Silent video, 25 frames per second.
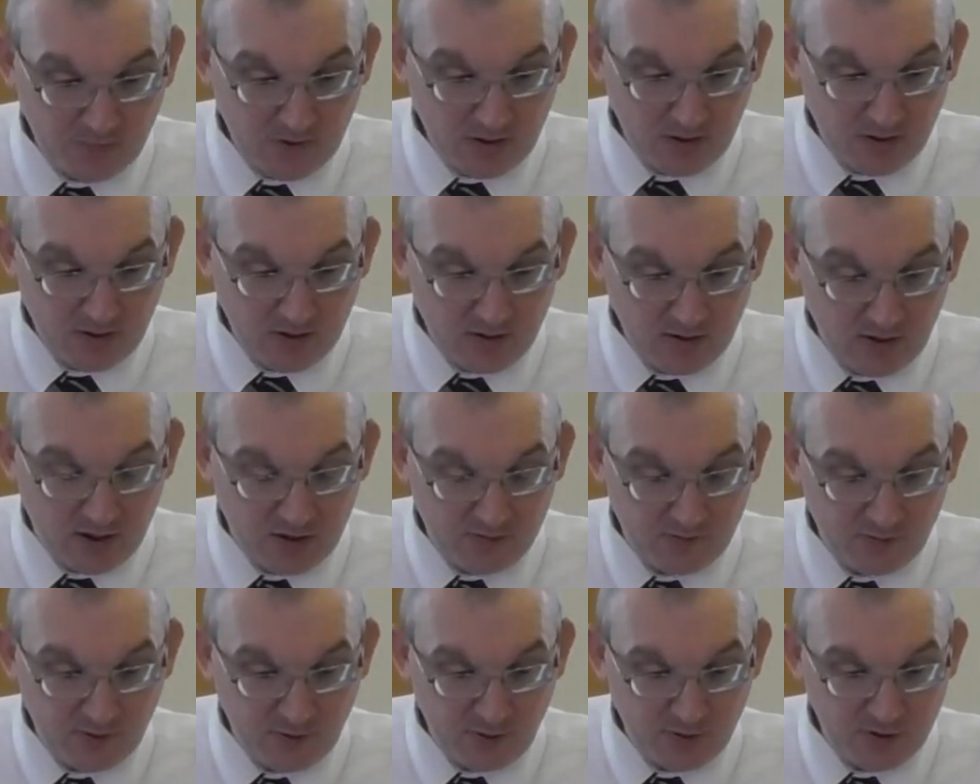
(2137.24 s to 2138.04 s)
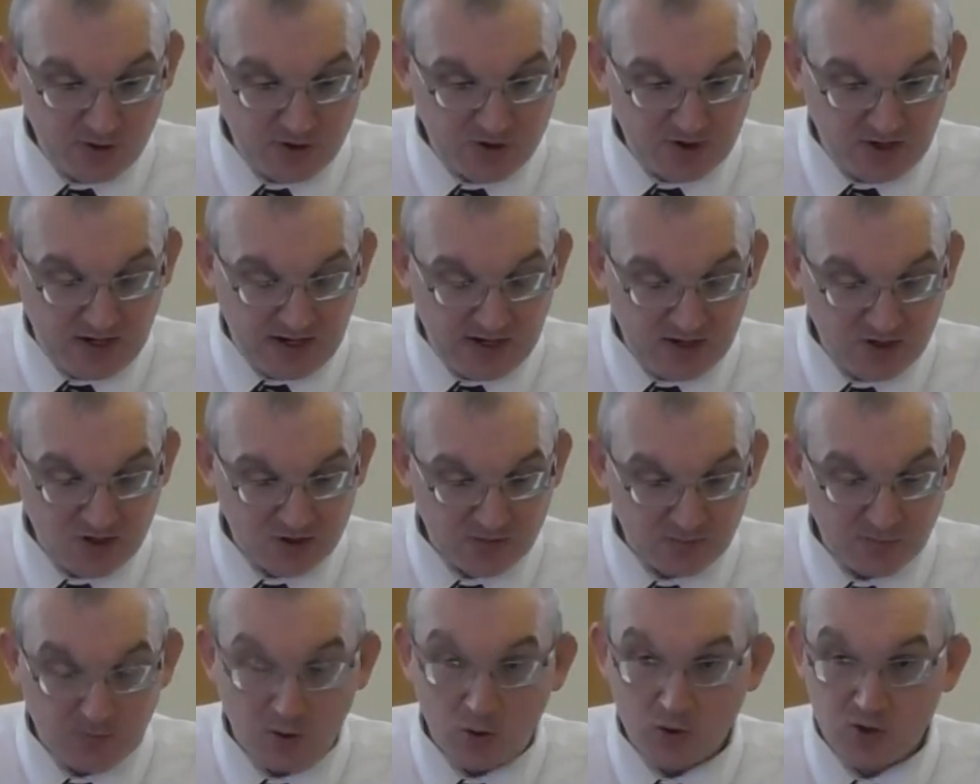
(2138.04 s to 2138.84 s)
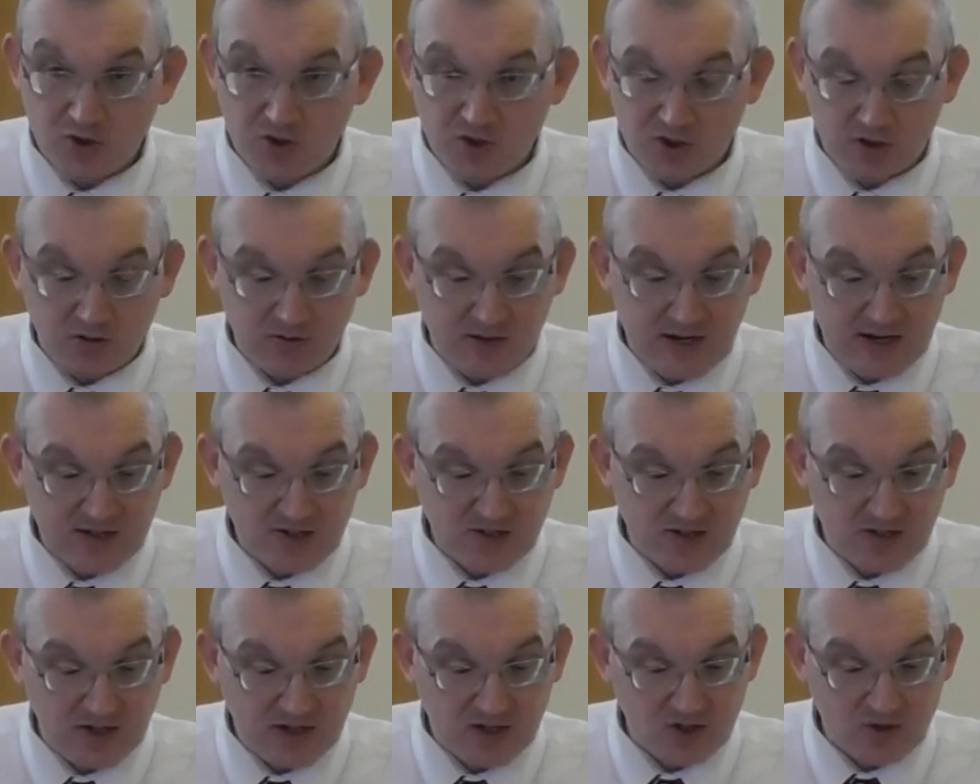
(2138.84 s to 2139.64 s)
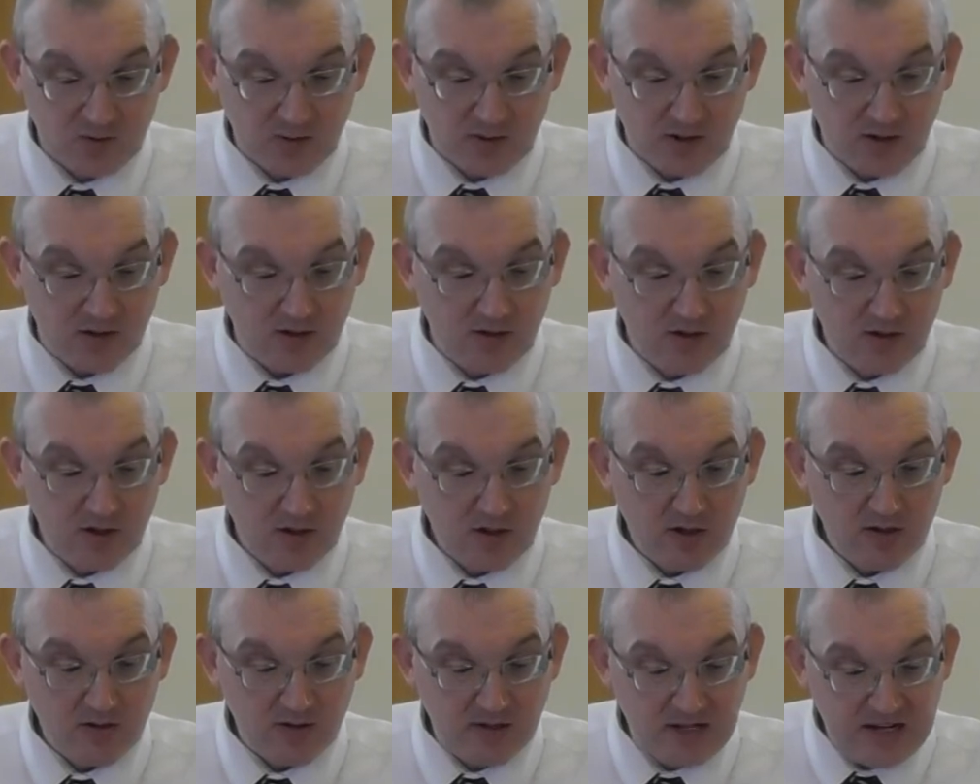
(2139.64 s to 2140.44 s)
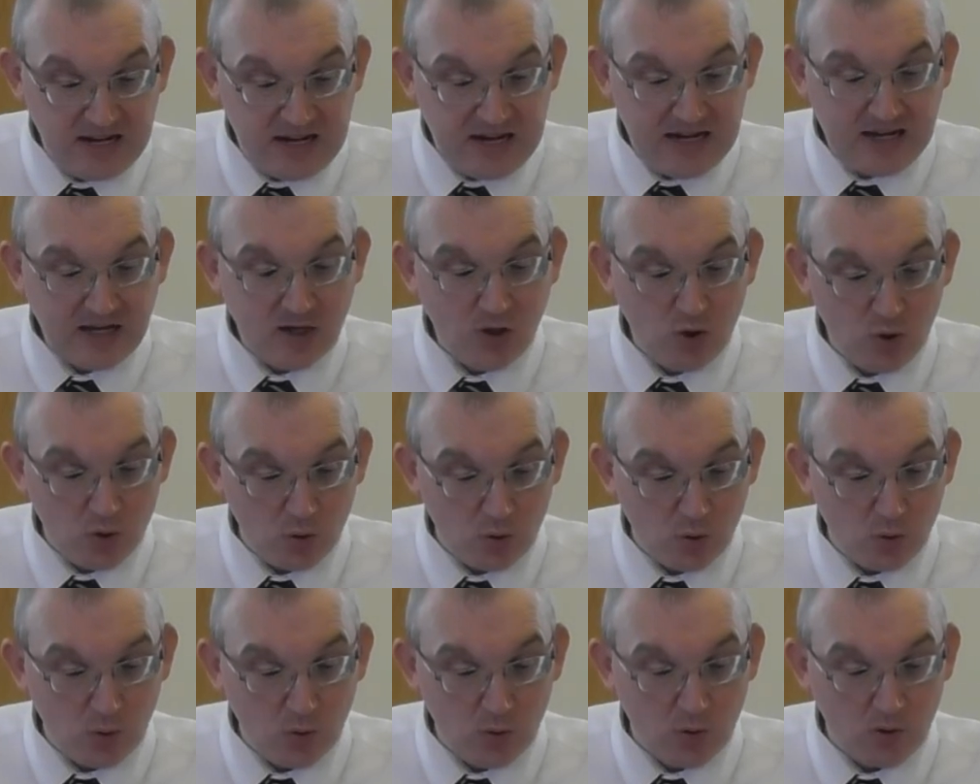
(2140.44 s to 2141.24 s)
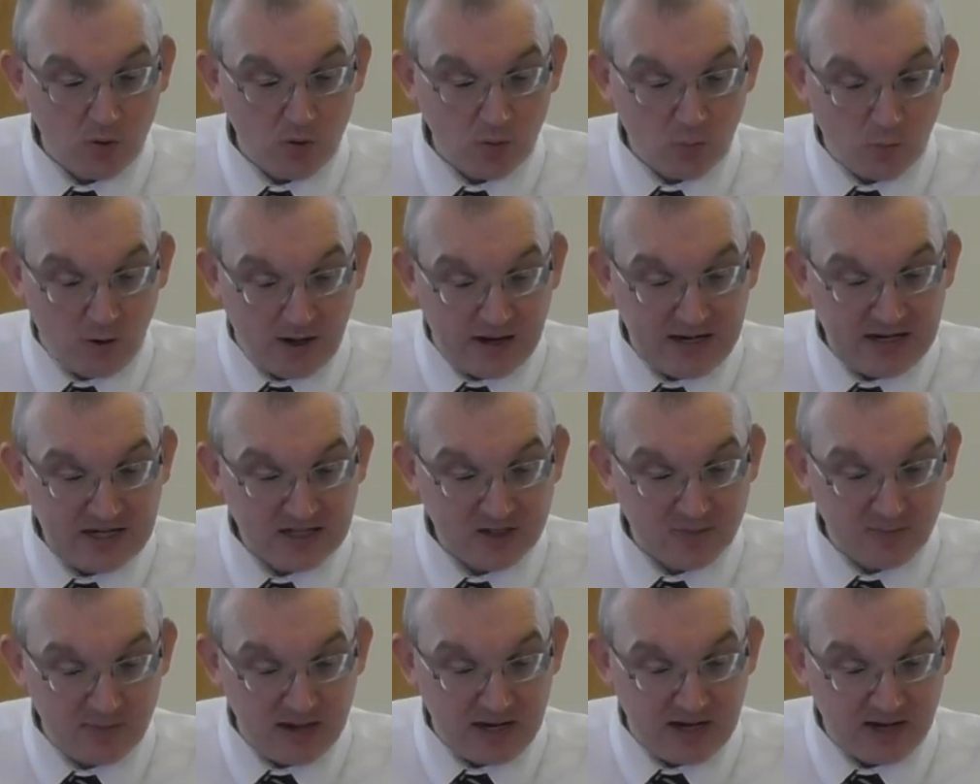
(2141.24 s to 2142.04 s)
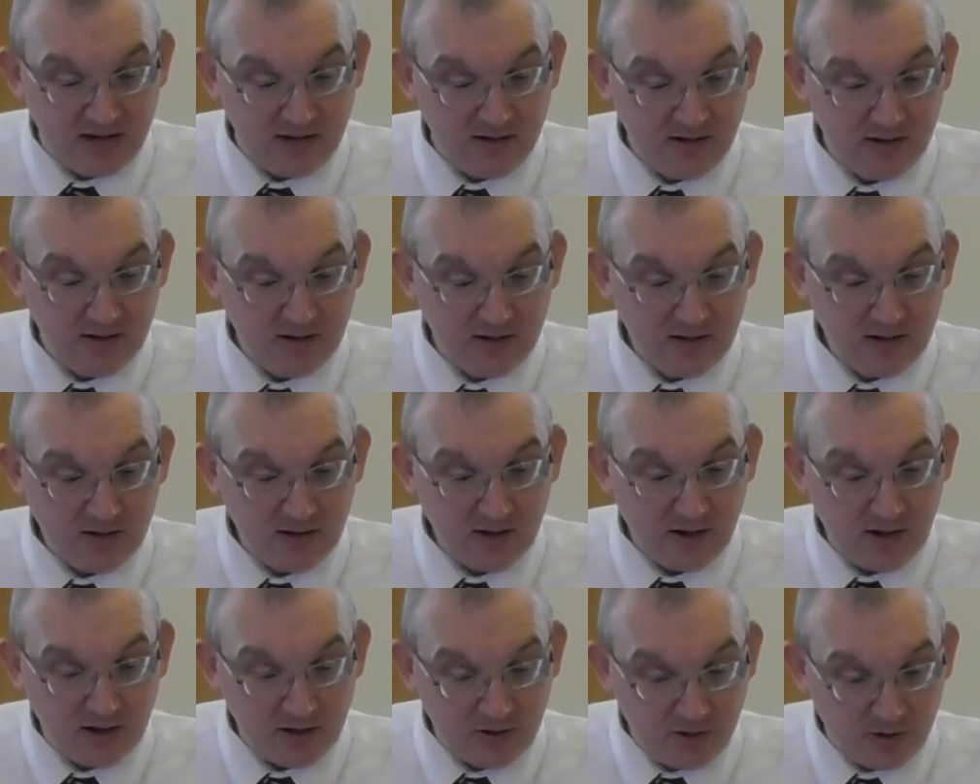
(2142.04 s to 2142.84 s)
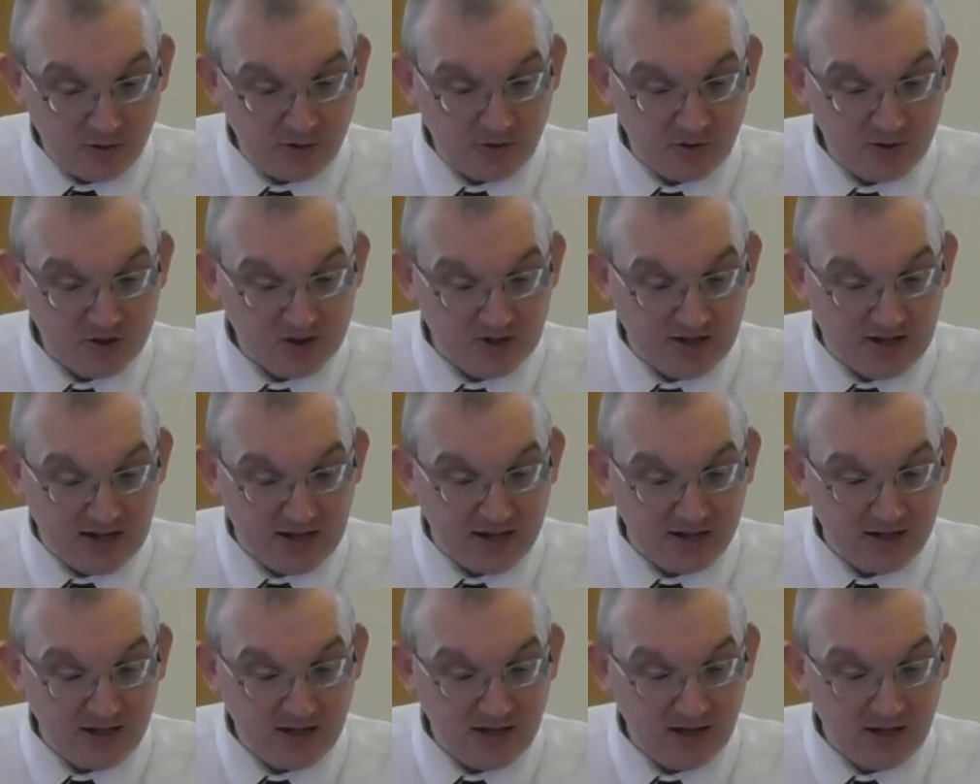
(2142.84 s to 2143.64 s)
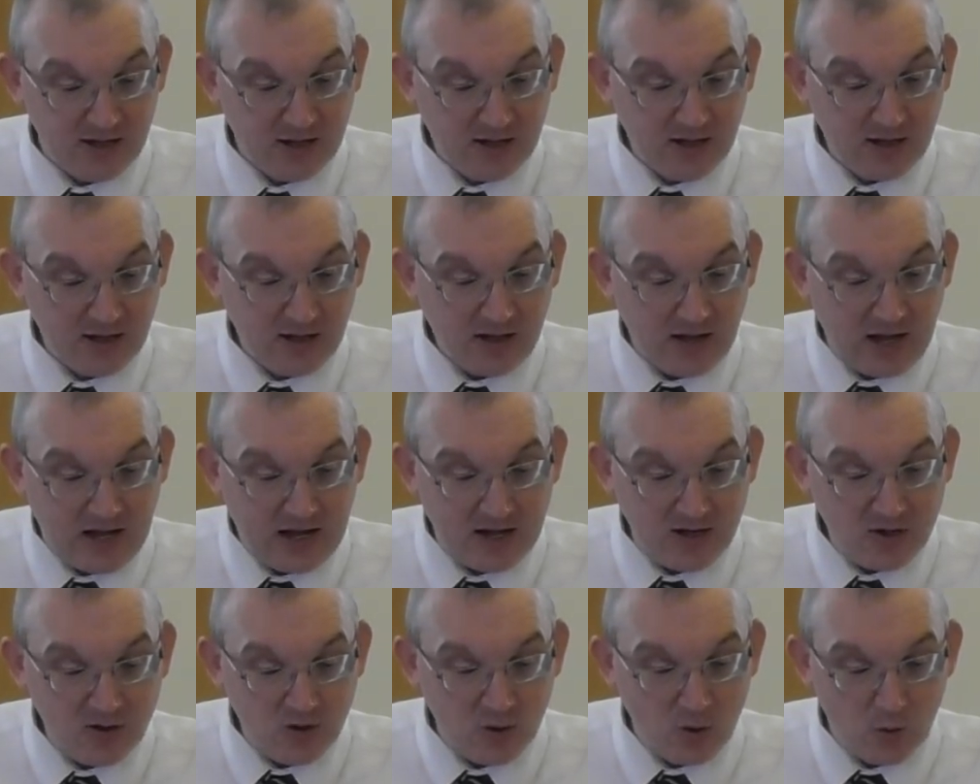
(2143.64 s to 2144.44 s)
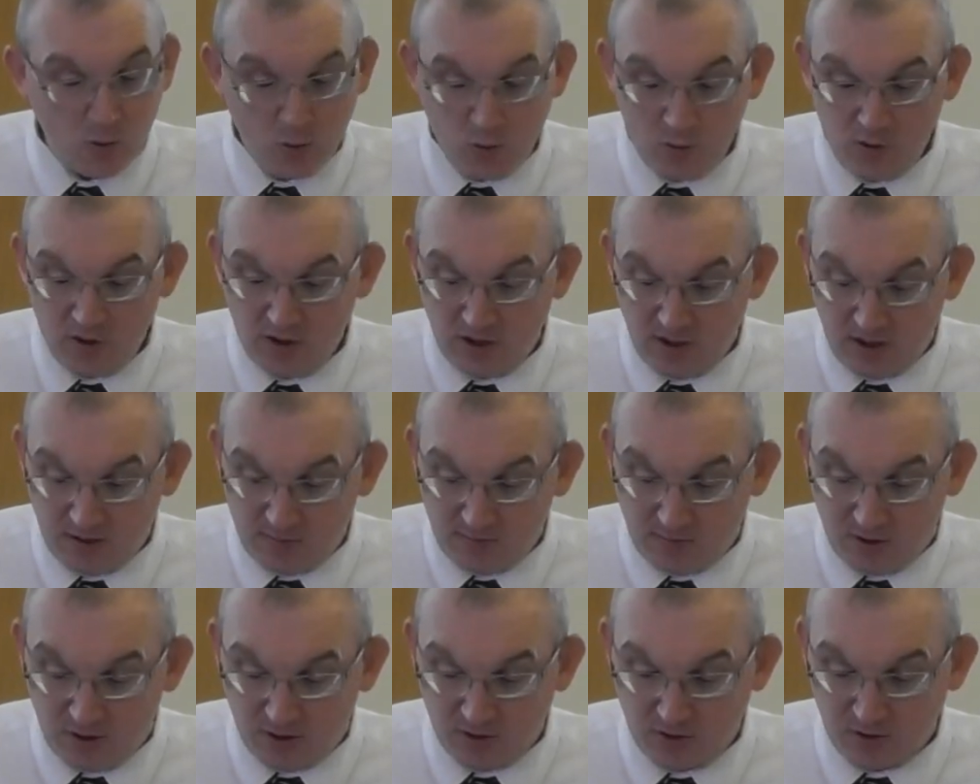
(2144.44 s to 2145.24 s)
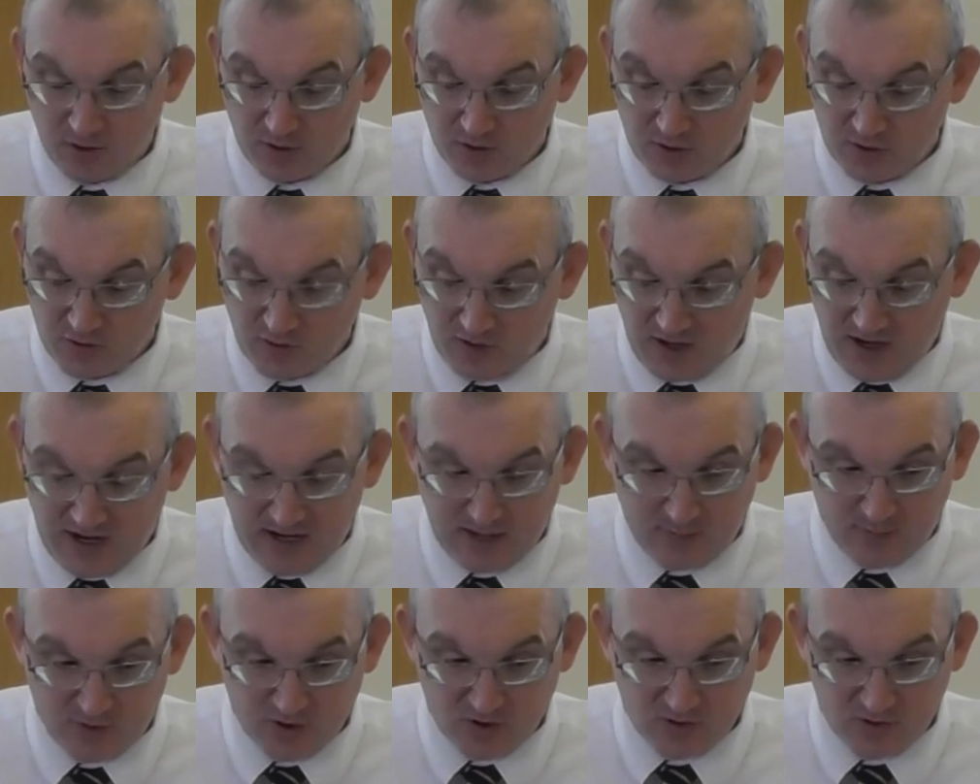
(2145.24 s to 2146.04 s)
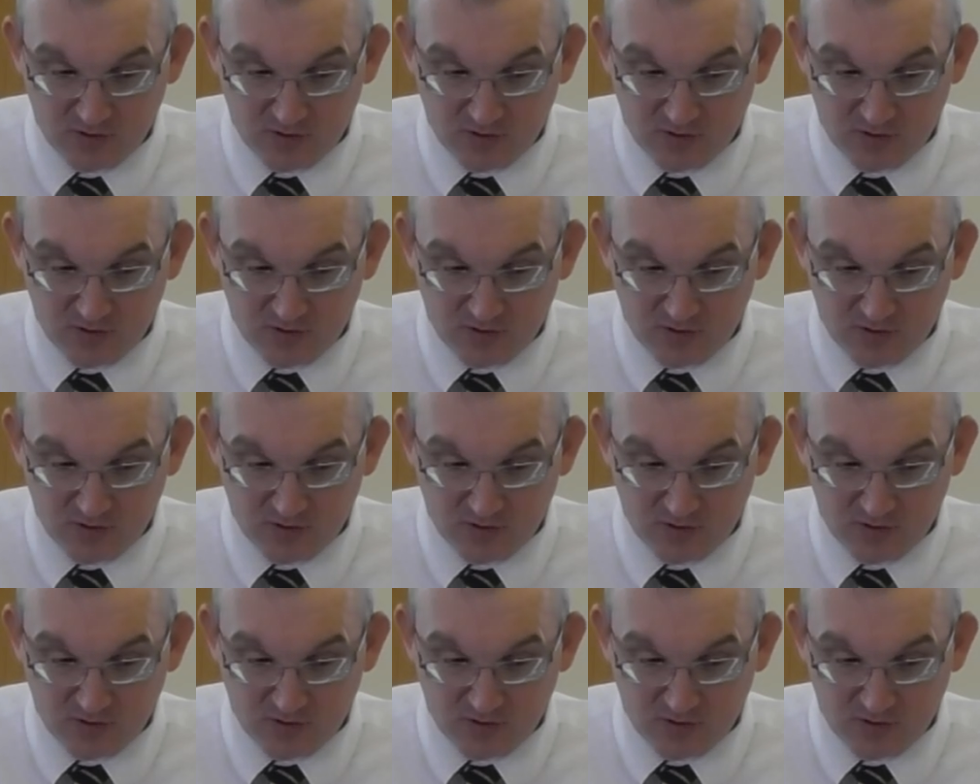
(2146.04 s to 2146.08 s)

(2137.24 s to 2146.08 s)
That verse says, Moses addressing Israel, Take you, wise men, and understanding, and known among your tribes.